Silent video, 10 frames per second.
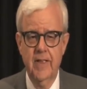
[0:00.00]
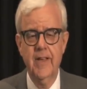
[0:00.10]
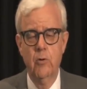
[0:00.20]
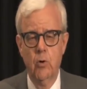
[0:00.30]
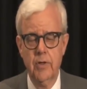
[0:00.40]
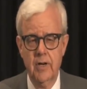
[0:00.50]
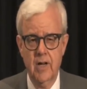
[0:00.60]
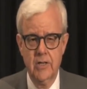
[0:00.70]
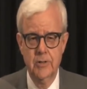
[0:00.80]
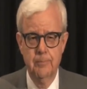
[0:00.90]
nothing
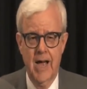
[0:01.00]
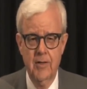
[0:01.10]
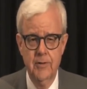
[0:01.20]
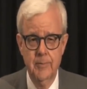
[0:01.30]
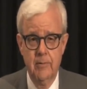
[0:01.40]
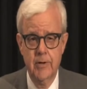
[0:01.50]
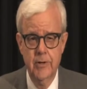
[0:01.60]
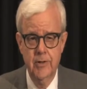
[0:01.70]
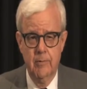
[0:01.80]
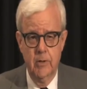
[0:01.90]
orthodox about them. They
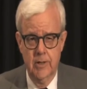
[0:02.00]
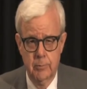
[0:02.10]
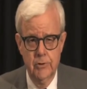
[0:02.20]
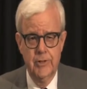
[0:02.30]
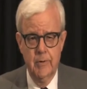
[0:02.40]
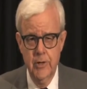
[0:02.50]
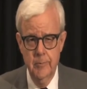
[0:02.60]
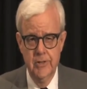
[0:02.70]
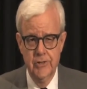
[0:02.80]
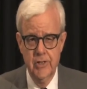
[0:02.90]
were liberals, they were
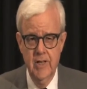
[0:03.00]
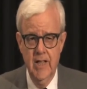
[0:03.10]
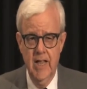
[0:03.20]
humanists.